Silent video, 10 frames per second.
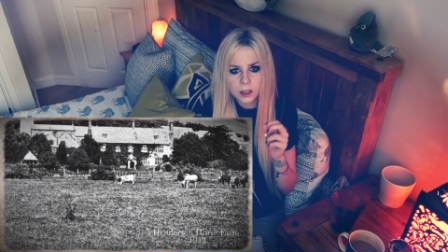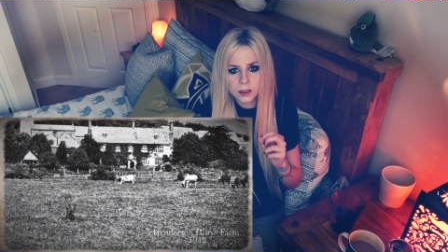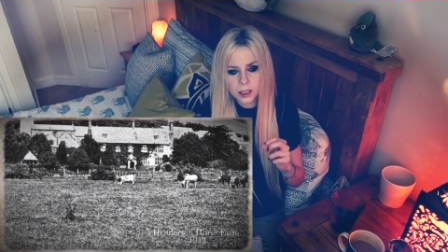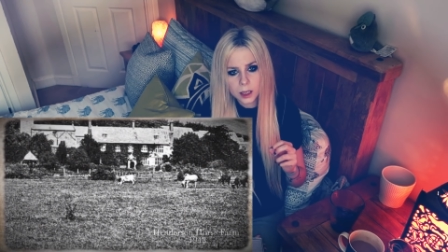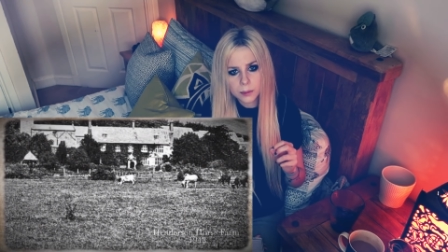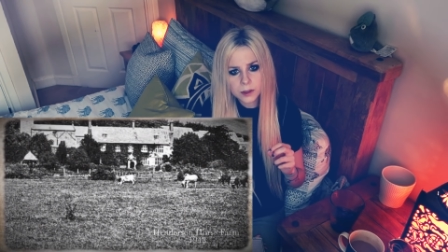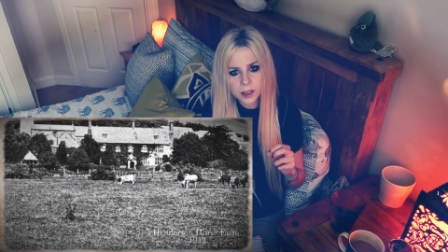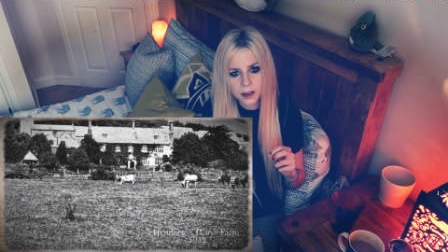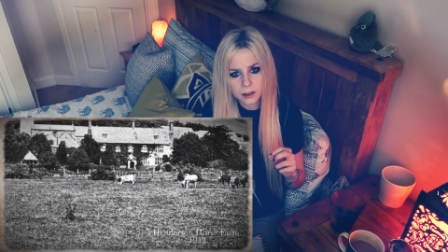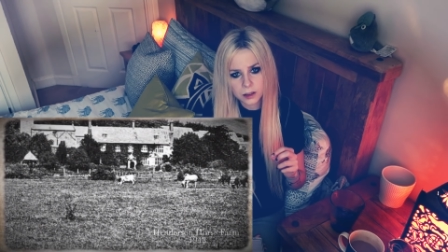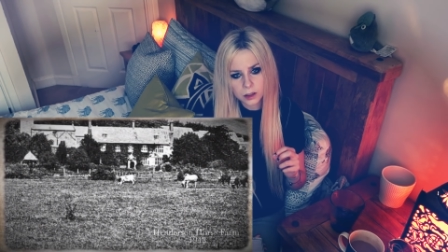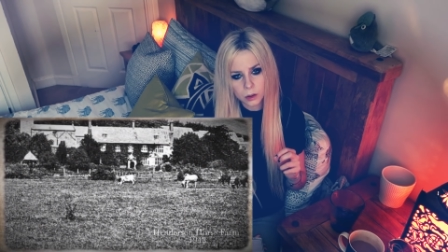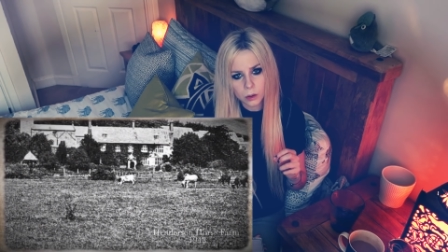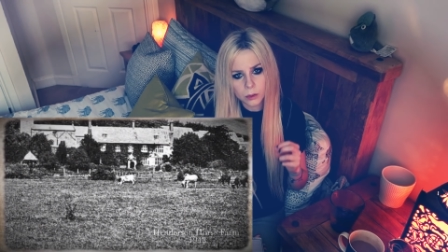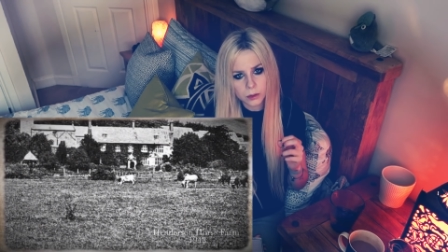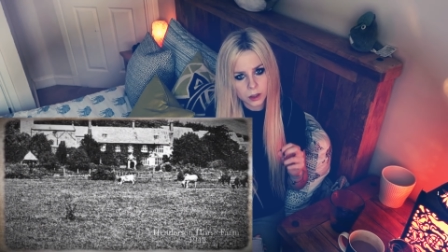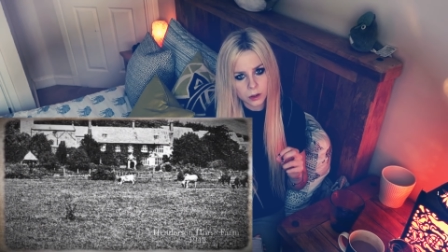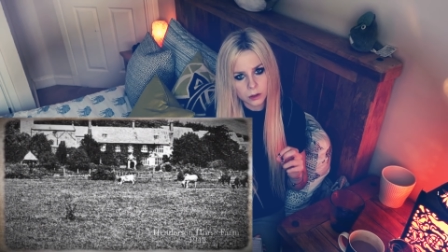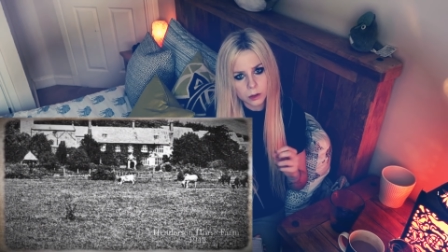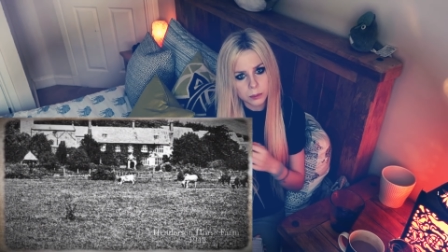neighbours had to call the
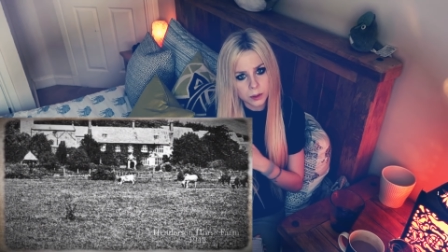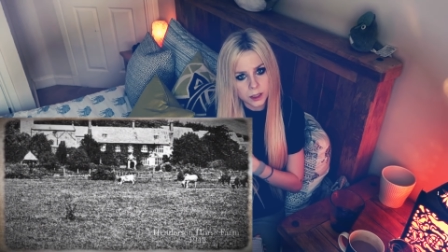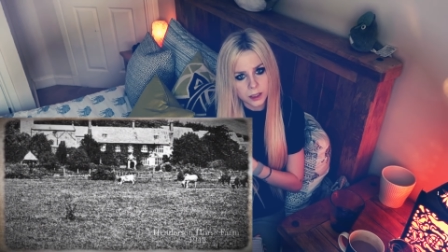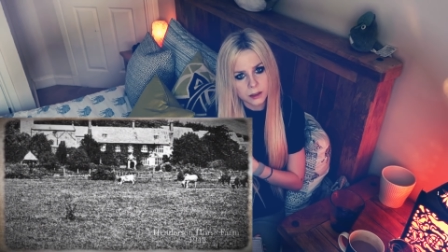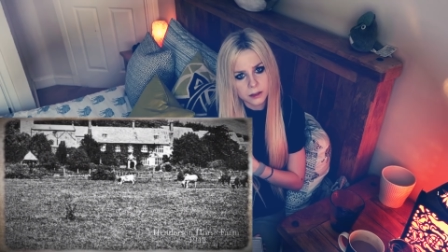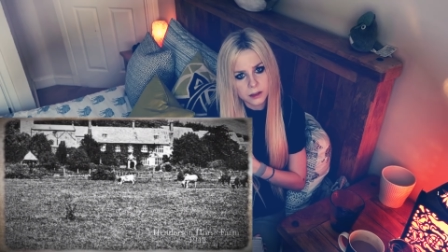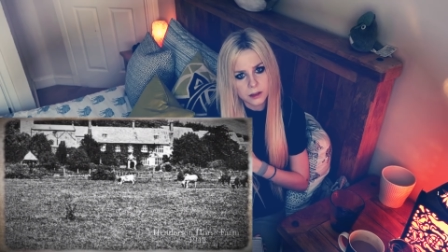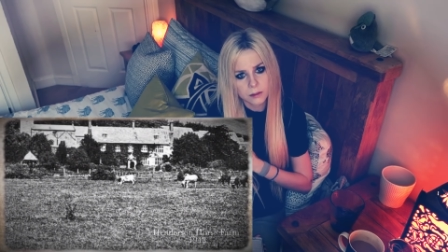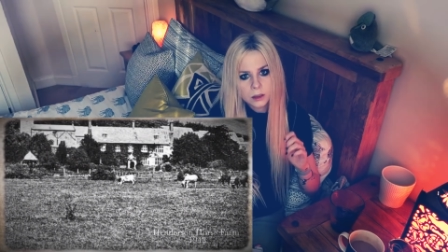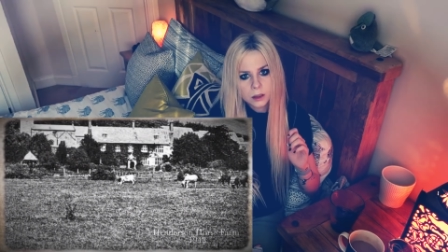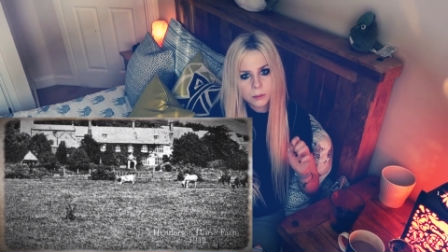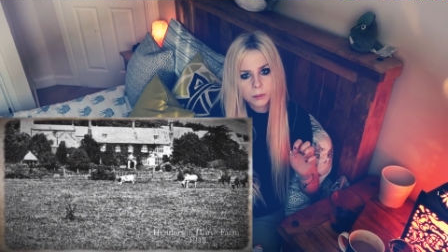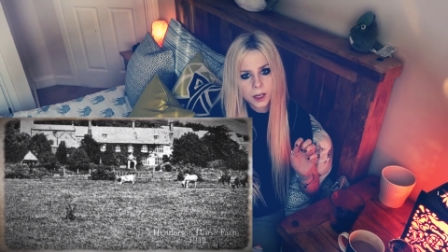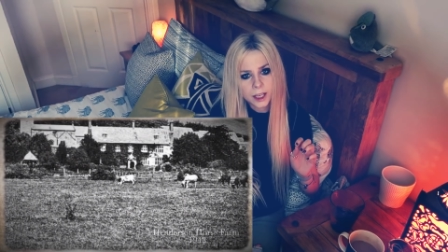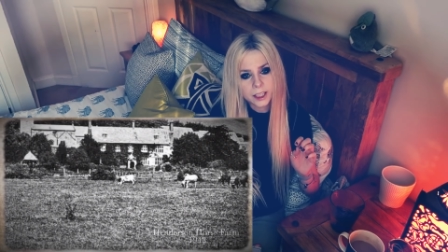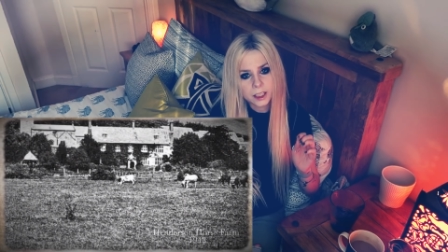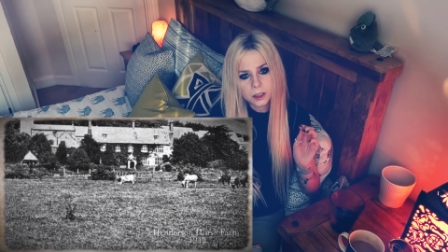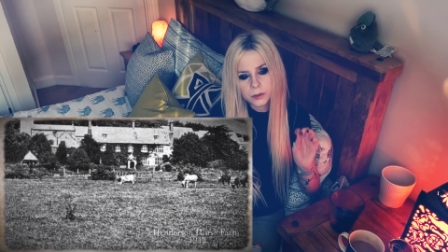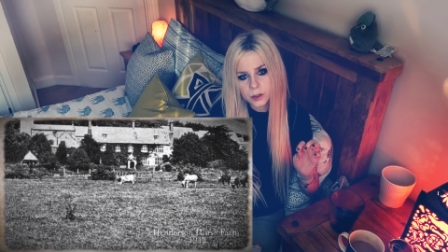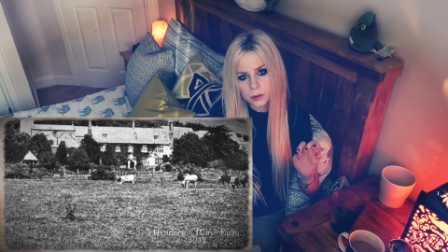local police, complaining
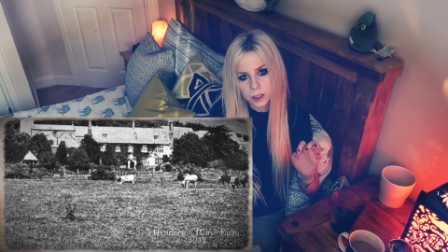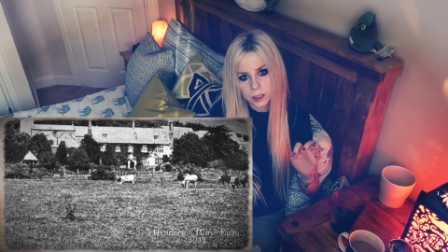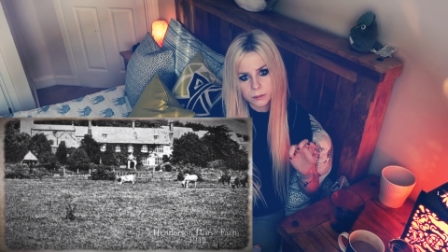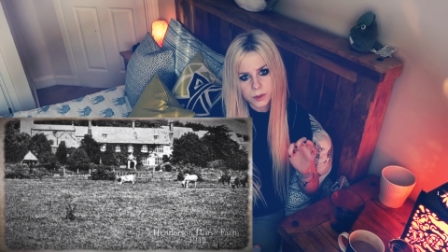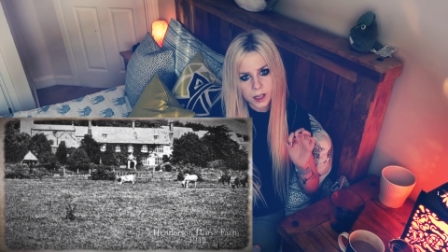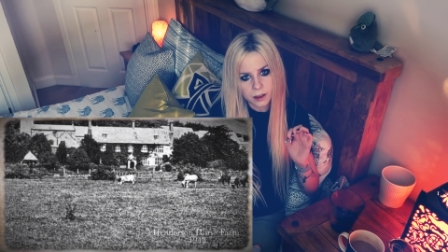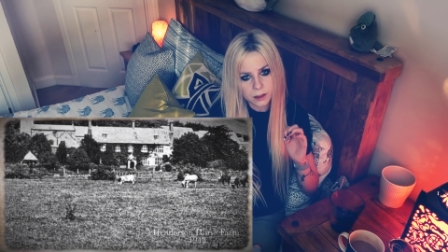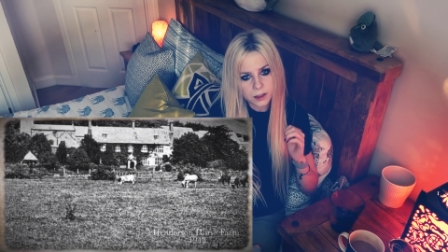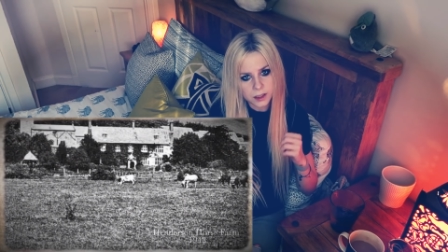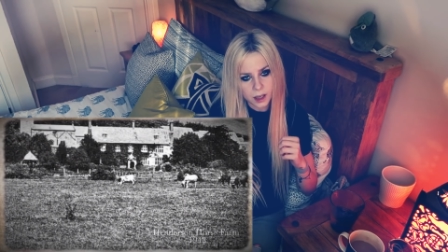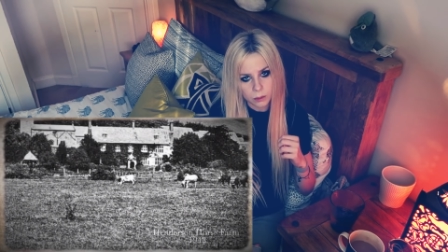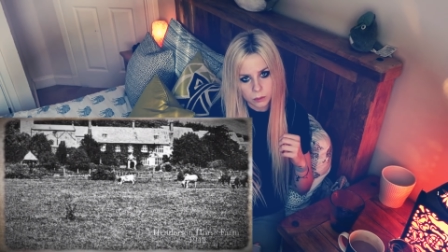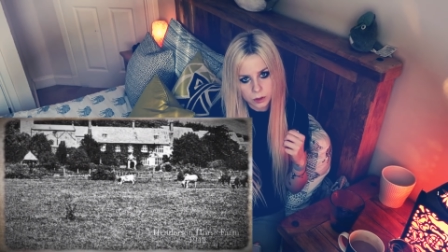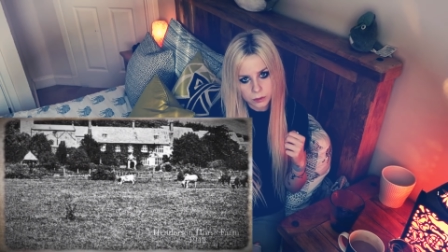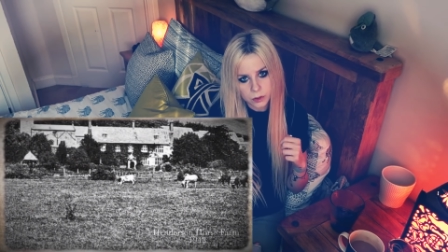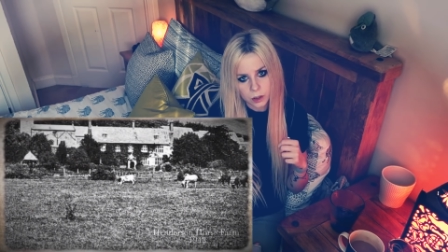of screams and the sound of